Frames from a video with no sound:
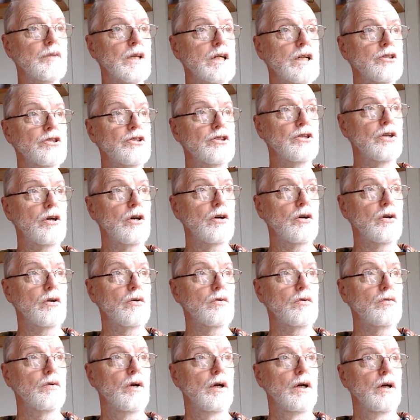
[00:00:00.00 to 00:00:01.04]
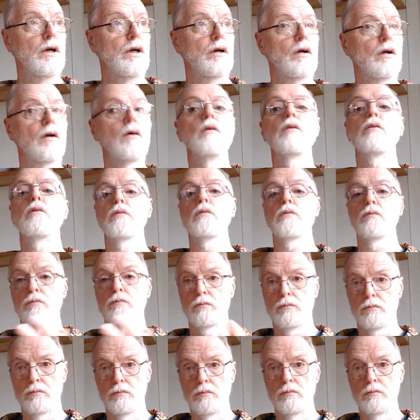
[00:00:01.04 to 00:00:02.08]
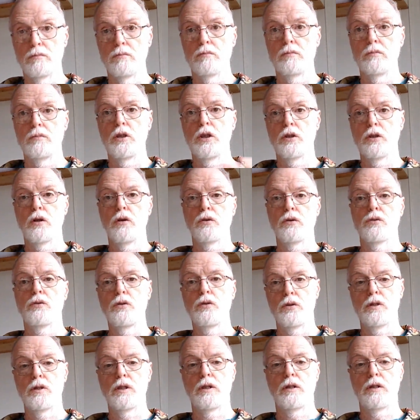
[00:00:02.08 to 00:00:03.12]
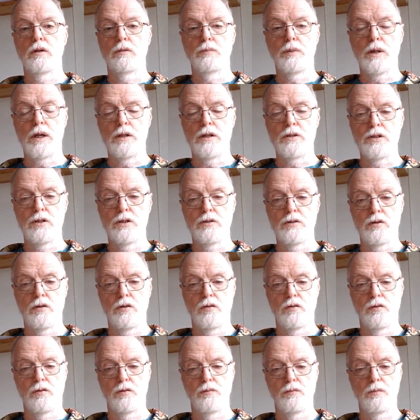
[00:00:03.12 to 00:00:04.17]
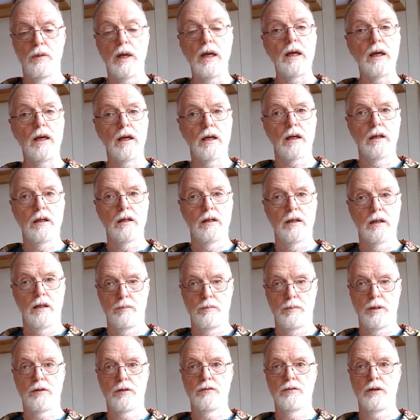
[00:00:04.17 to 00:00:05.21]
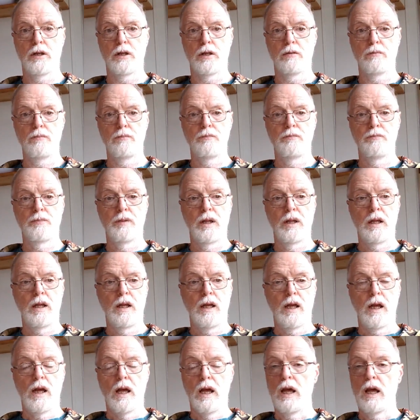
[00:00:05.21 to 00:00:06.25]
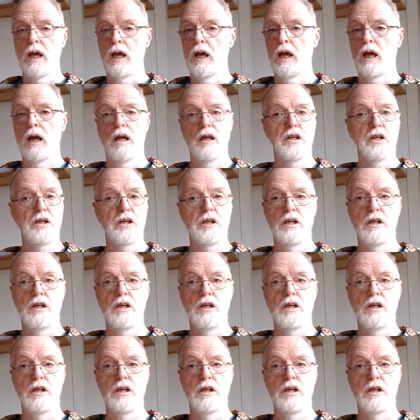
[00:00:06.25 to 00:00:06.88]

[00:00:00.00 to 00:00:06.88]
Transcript: so you go through the process of making a big film, and